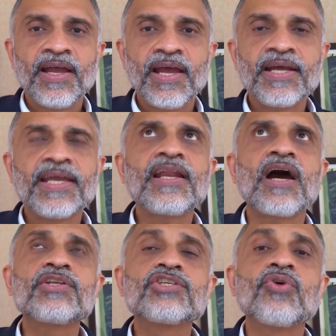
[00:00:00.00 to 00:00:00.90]
And again,
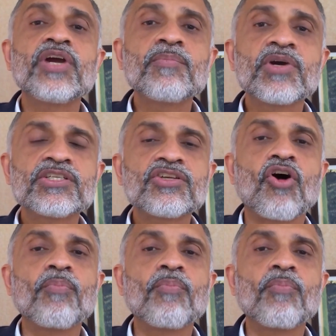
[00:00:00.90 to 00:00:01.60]
how it's going, because